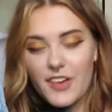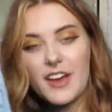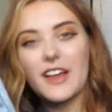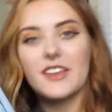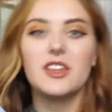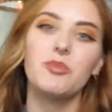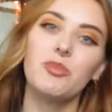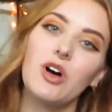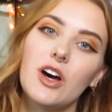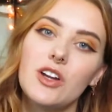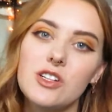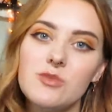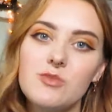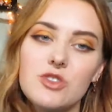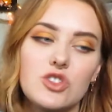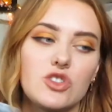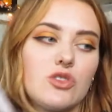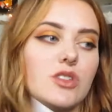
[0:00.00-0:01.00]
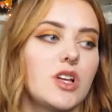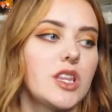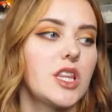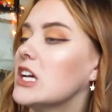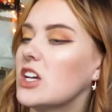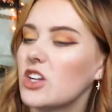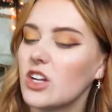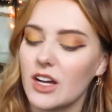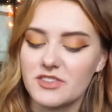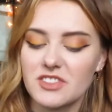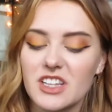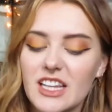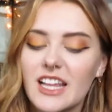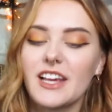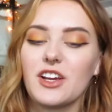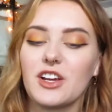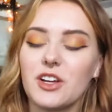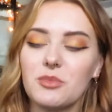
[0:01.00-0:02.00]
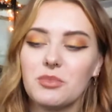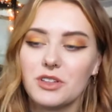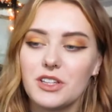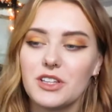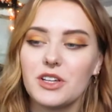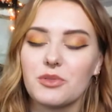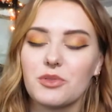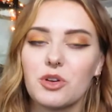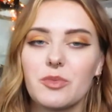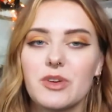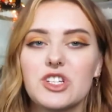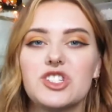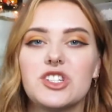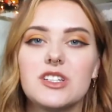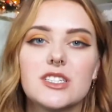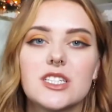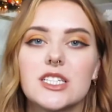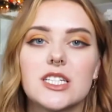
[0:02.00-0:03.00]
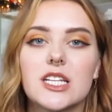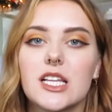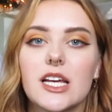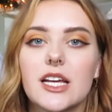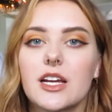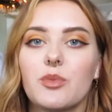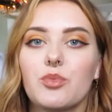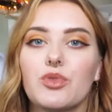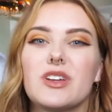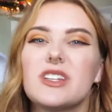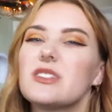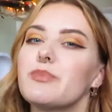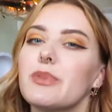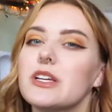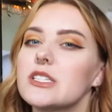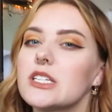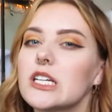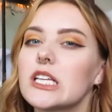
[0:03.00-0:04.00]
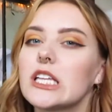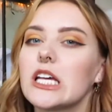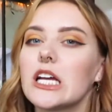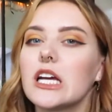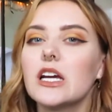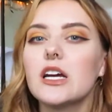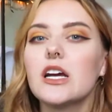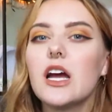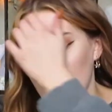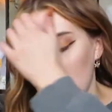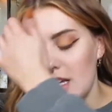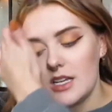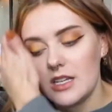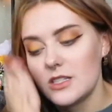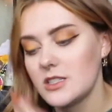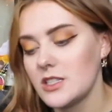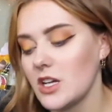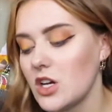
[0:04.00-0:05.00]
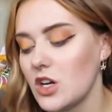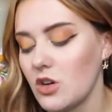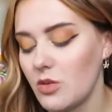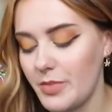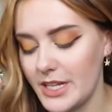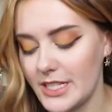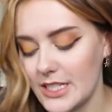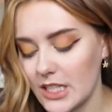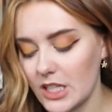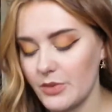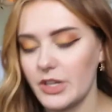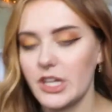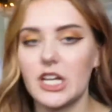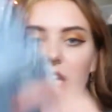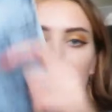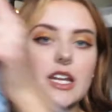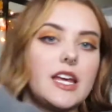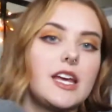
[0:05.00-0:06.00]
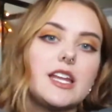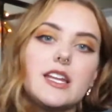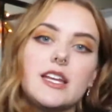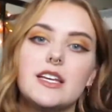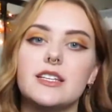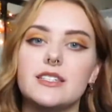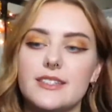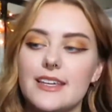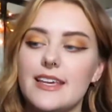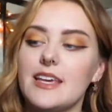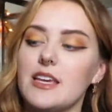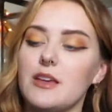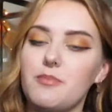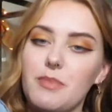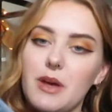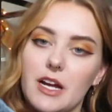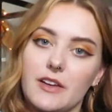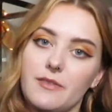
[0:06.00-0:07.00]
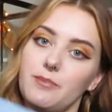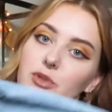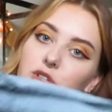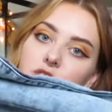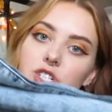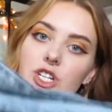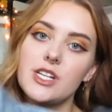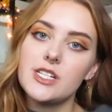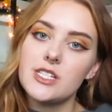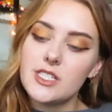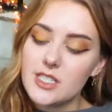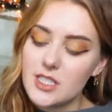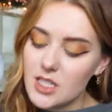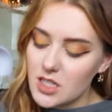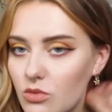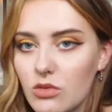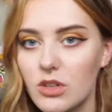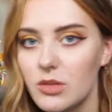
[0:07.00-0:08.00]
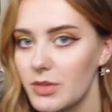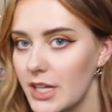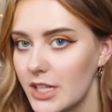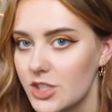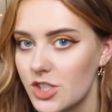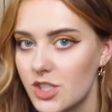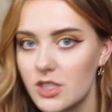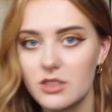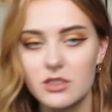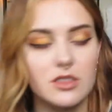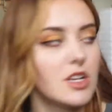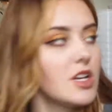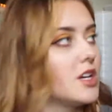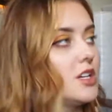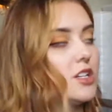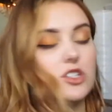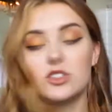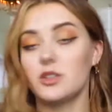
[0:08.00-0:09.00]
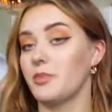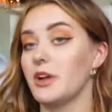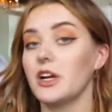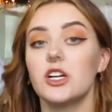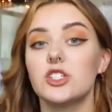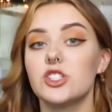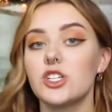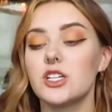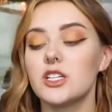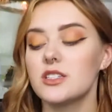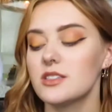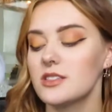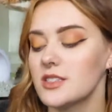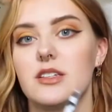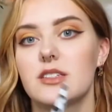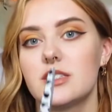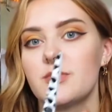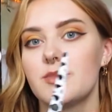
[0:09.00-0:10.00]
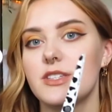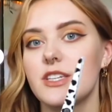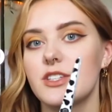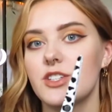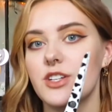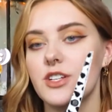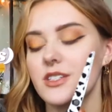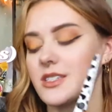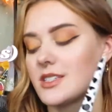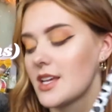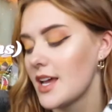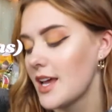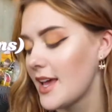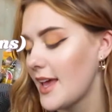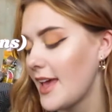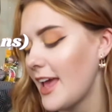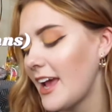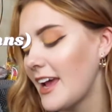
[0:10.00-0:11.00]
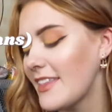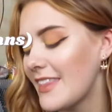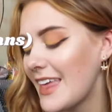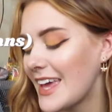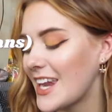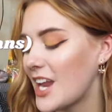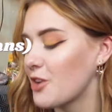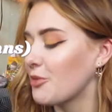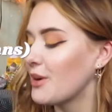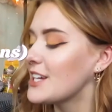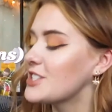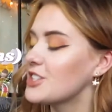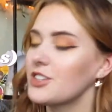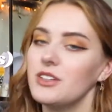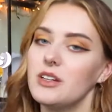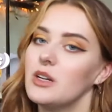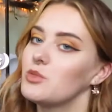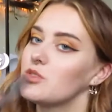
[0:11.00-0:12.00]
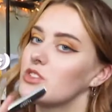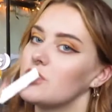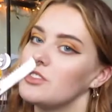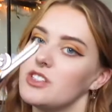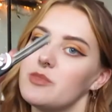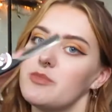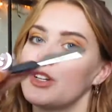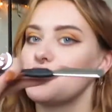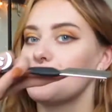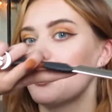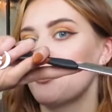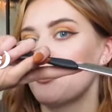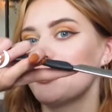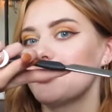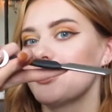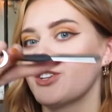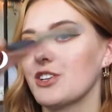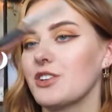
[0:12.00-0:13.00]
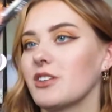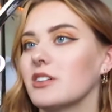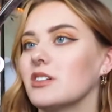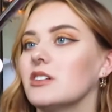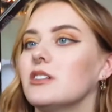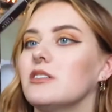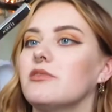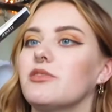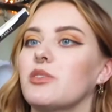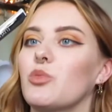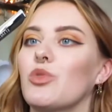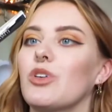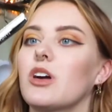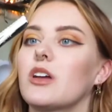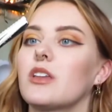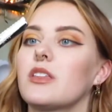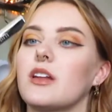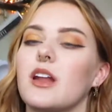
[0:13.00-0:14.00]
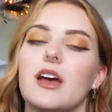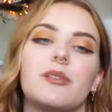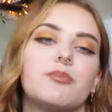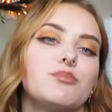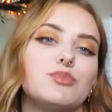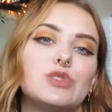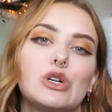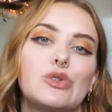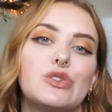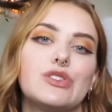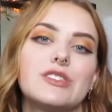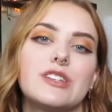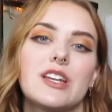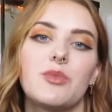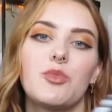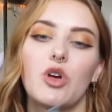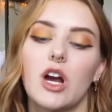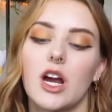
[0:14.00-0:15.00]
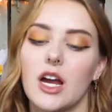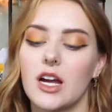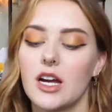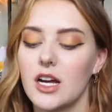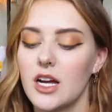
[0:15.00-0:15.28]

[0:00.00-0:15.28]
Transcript: at the bottom so that I have to like completely roll my jeans into like capris basically. So basically what you're gonna need is a pair of blue jeans, more black jeans, a pair of jeans, some scissors, and then a razor. I'm just using my straight razor from work that I don't use anymore.